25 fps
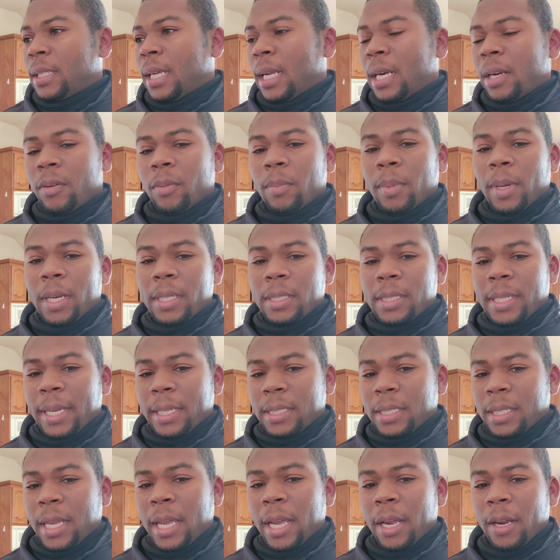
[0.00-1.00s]
Not everybody
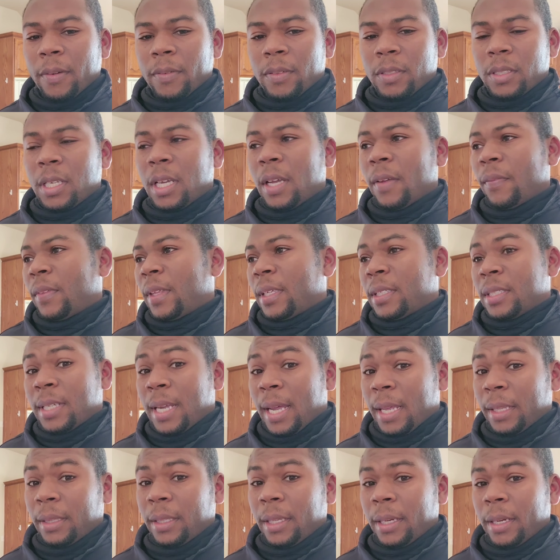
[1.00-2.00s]
takes care of stuff that's
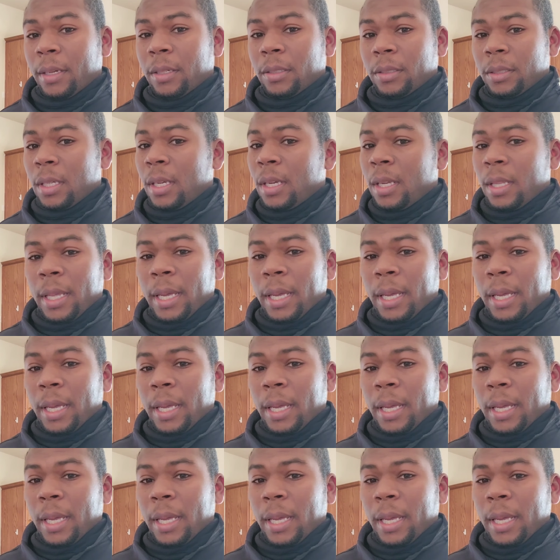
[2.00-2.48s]
not theirs.